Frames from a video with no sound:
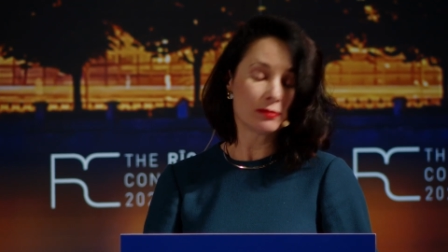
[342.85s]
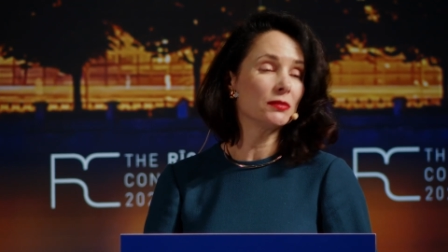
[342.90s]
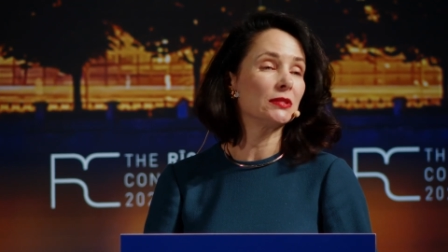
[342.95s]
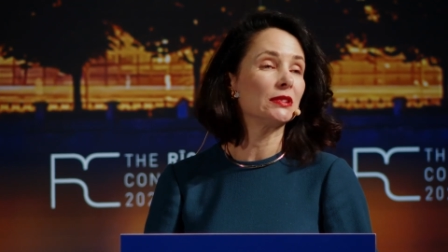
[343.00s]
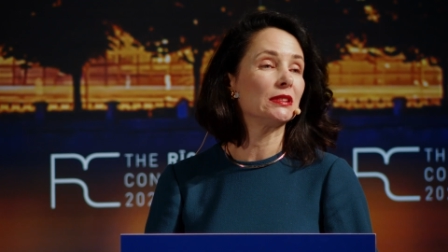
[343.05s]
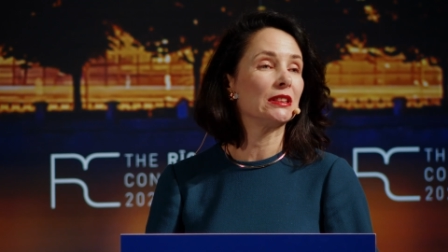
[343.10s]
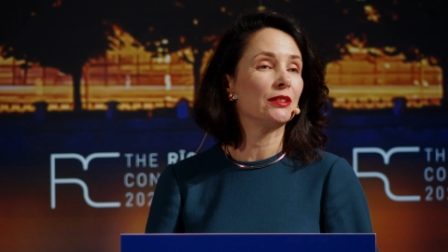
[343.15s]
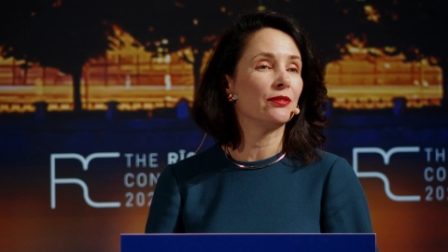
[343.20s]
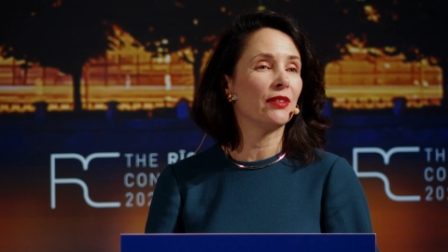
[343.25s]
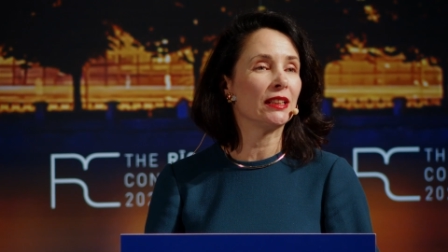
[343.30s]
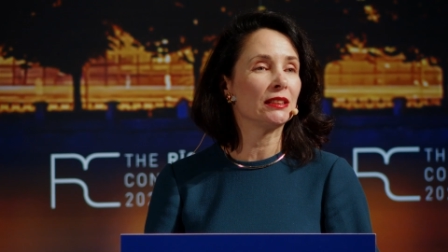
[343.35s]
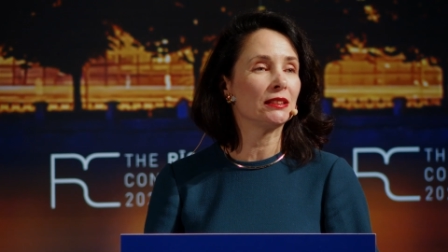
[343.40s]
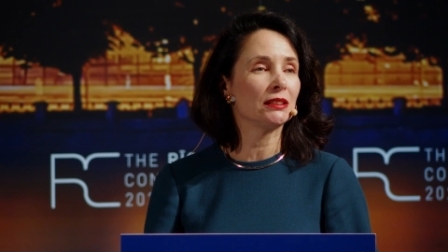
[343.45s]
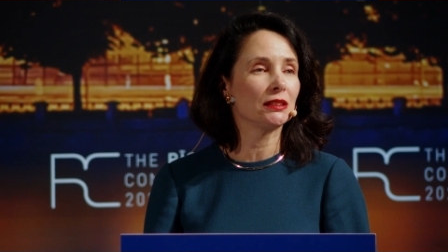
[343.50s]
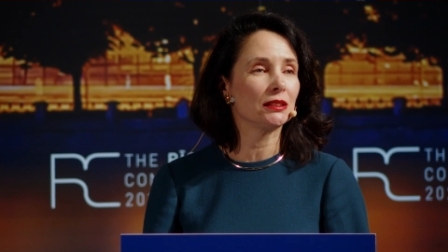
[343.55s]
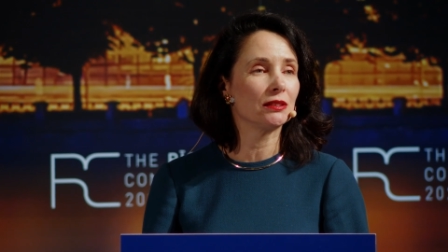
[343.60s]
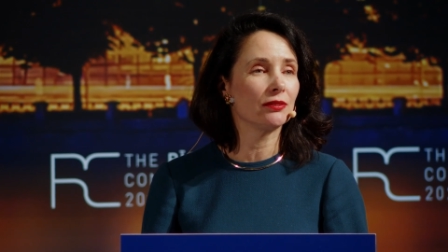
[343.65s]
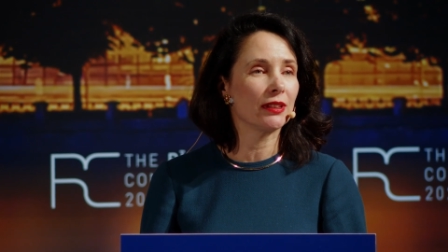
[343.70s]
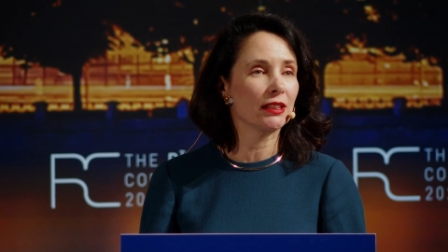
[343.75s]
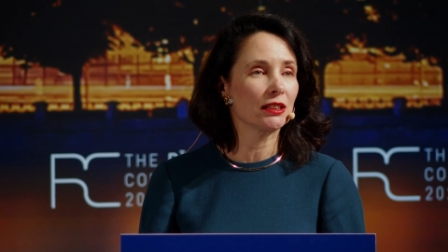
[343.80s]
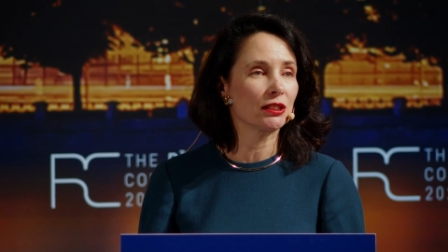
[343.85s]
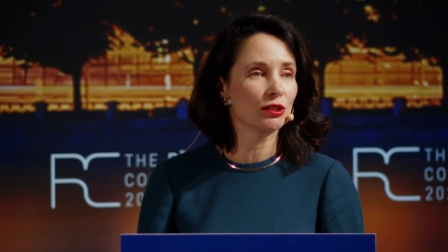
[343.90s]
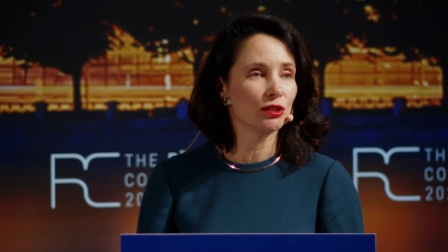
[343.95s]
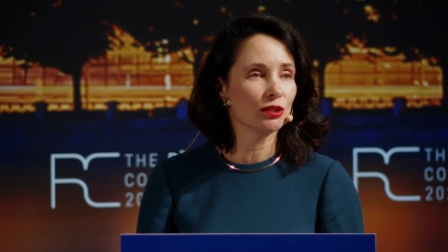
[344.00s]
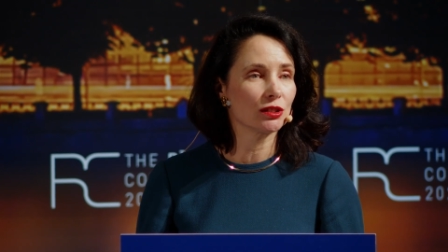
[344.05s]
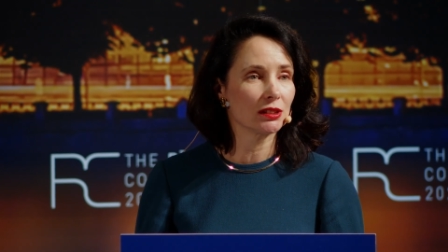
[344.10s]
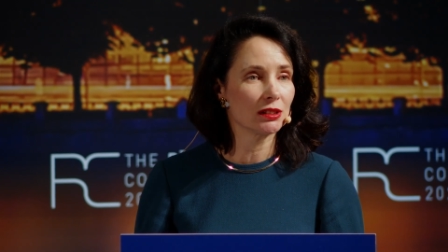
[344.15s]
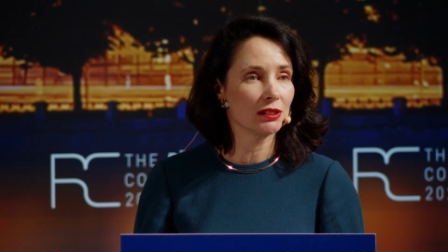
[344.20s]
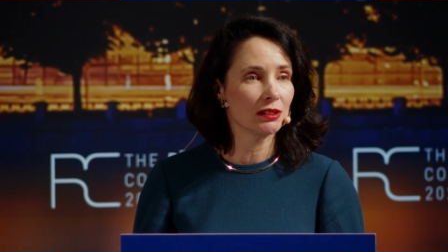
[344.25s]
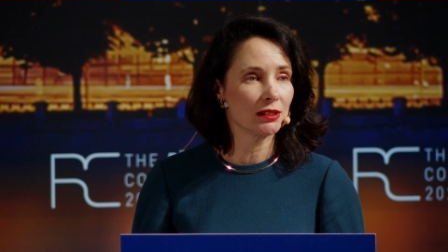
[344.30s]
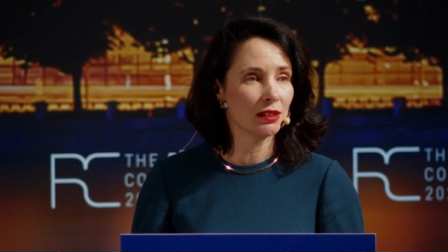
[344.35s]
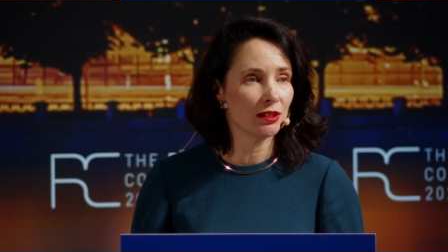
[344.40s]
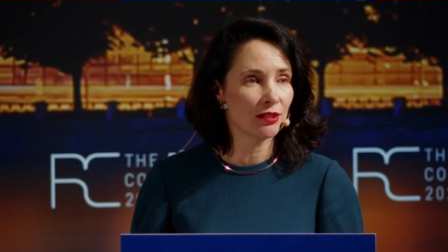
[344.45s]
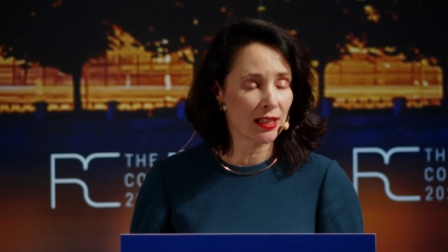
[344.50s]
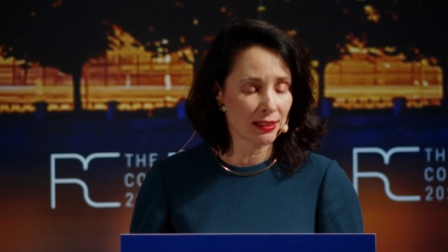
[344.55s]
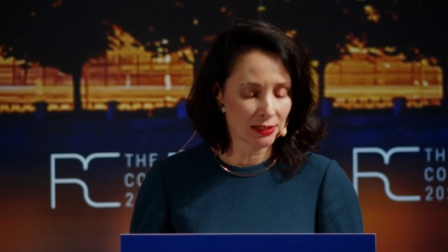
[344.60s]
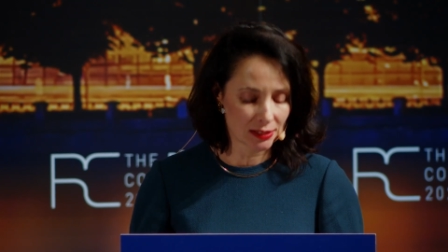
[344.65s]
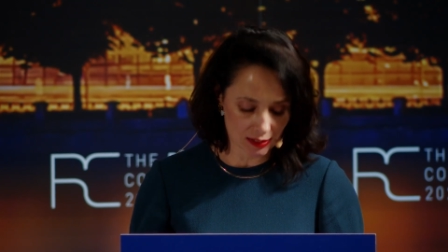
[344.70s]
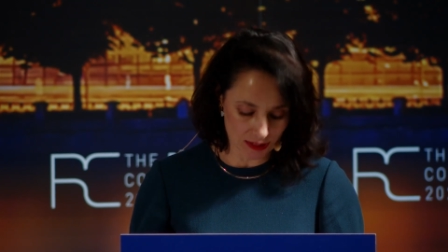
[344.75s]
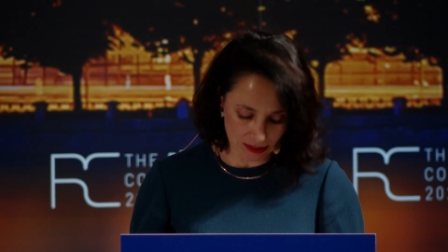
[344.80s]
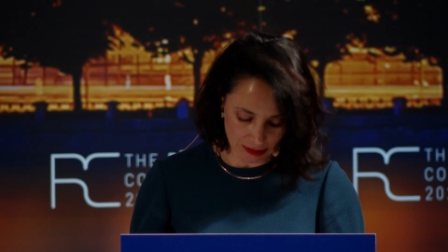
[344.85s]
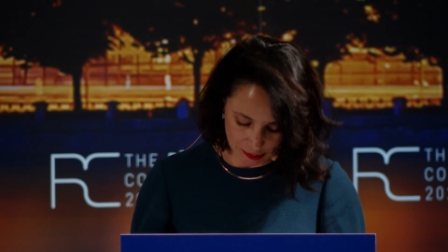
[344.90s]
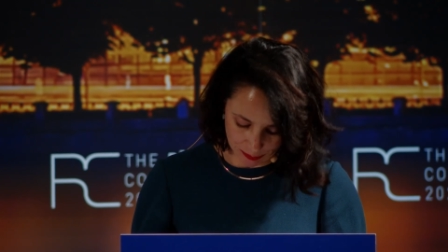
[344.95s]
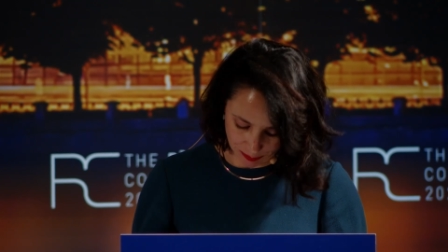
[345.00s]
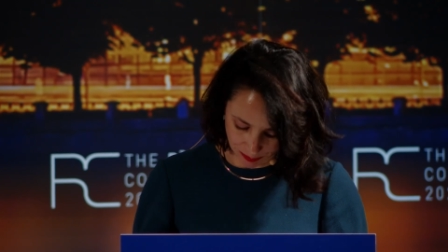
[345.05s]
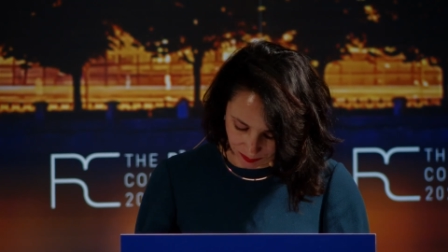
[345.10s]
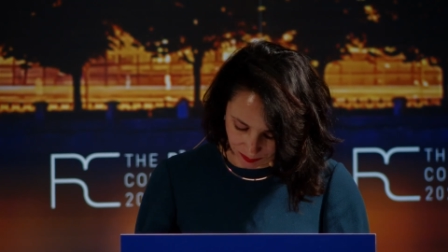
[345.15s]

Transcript: the West versus the rest.